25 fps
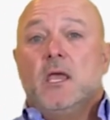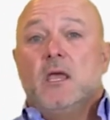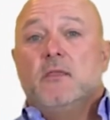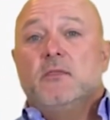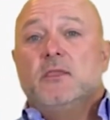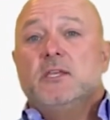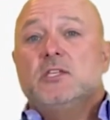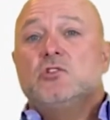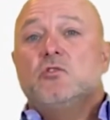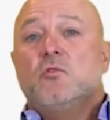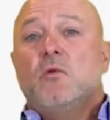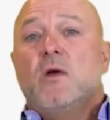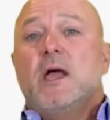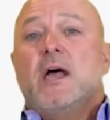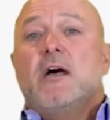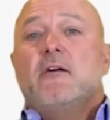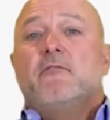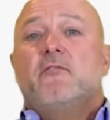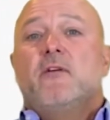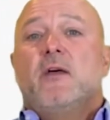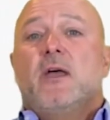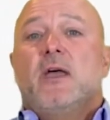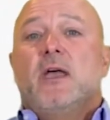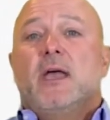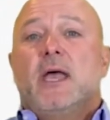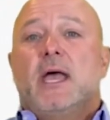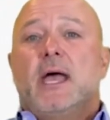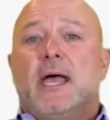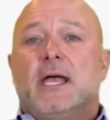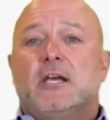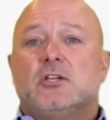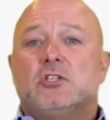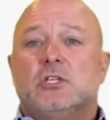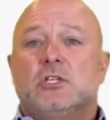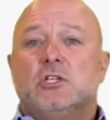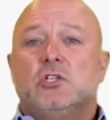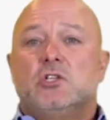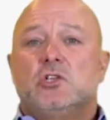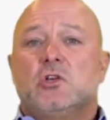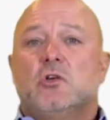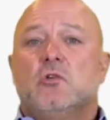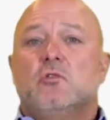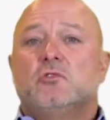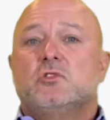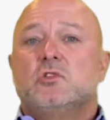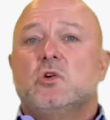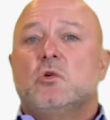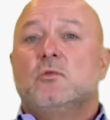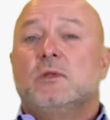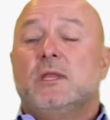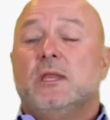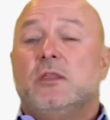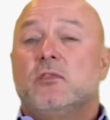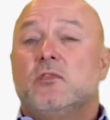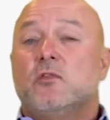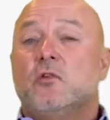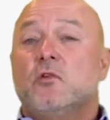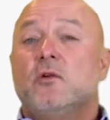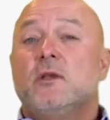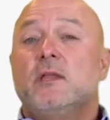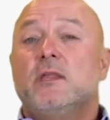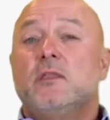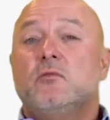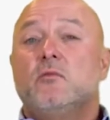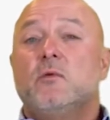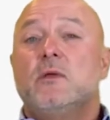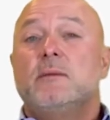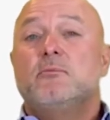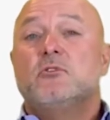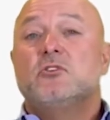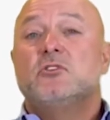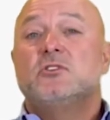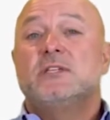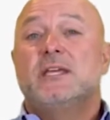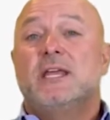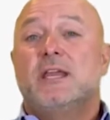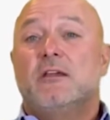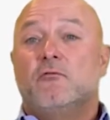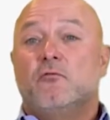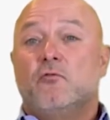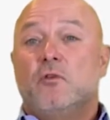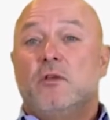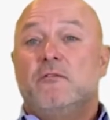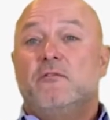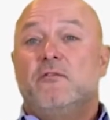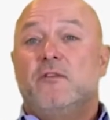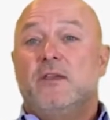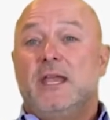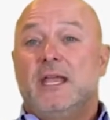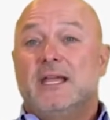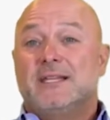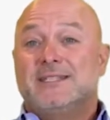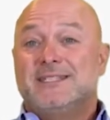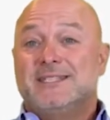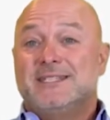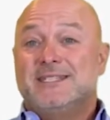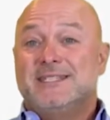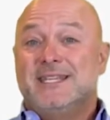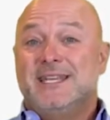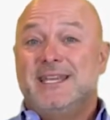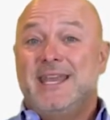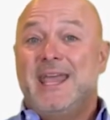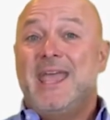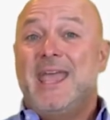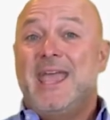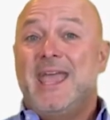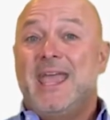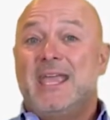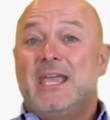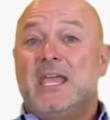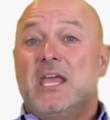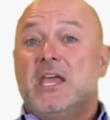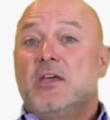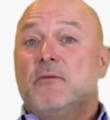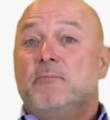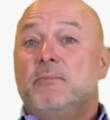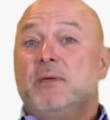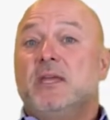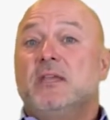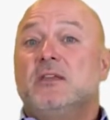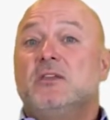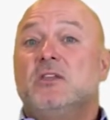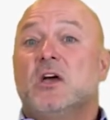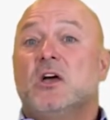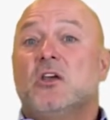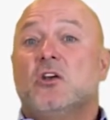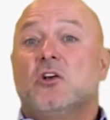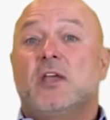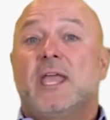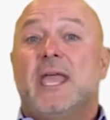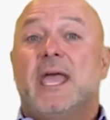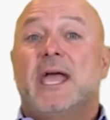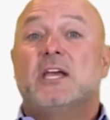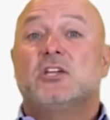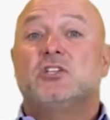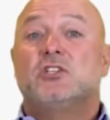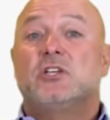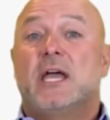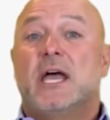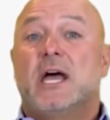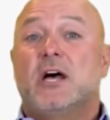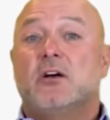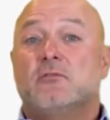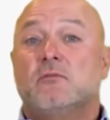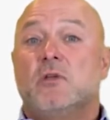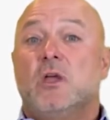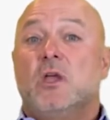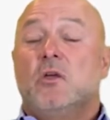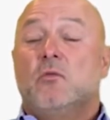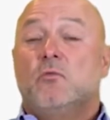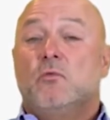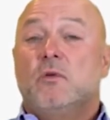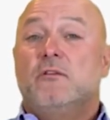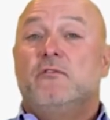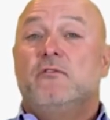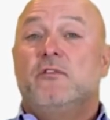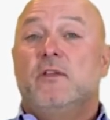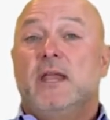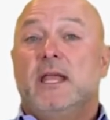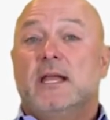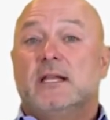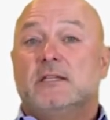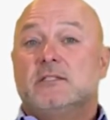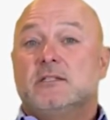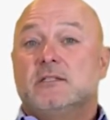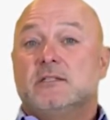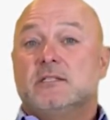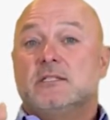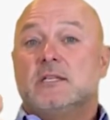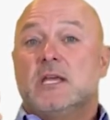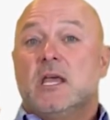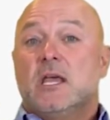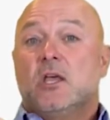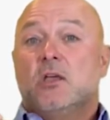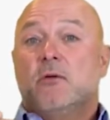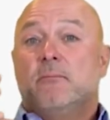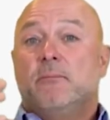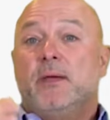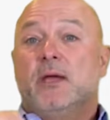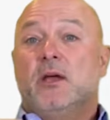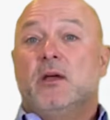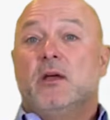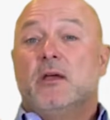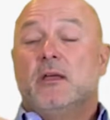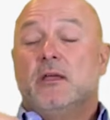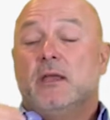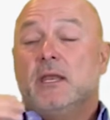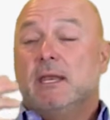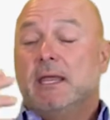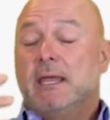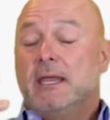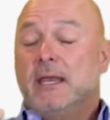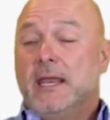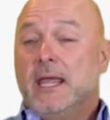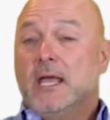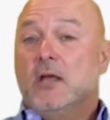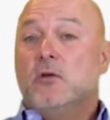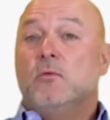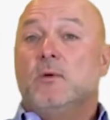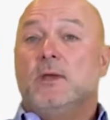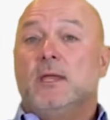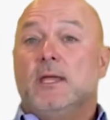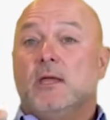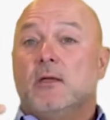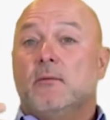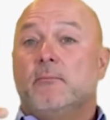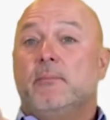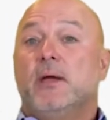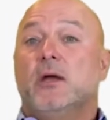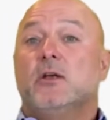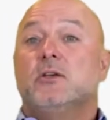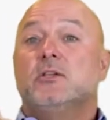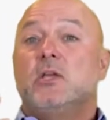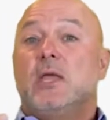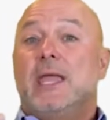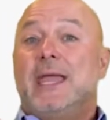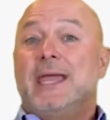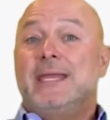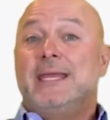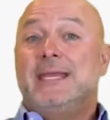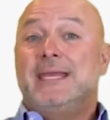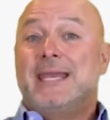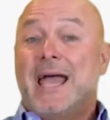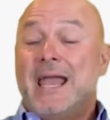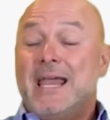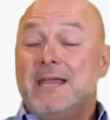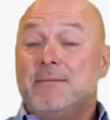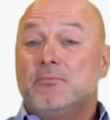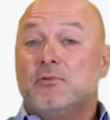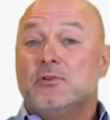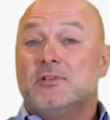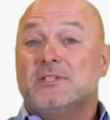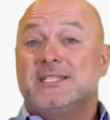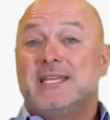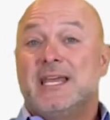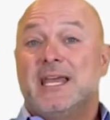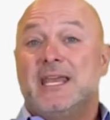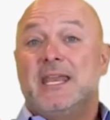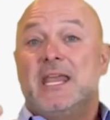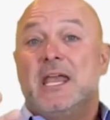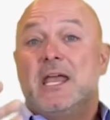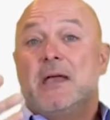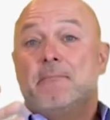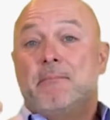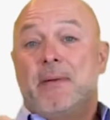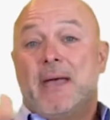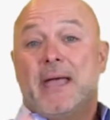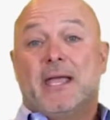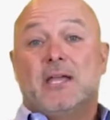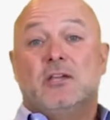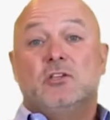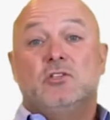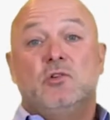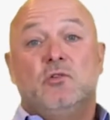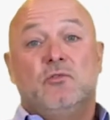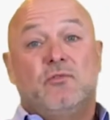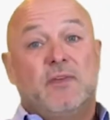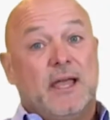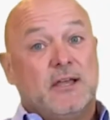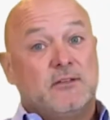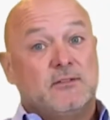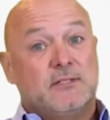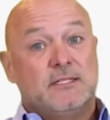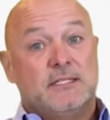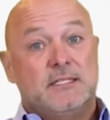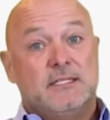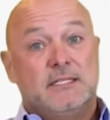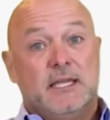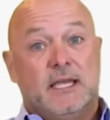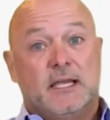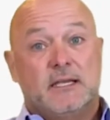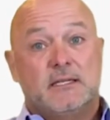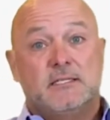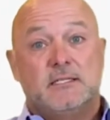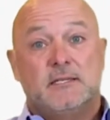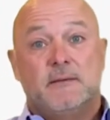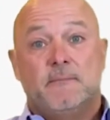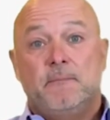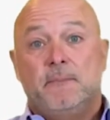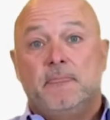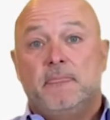This graph actually shows only 33% of refinances today being done are cash-out refinances in equity compared to 89% back in 2006.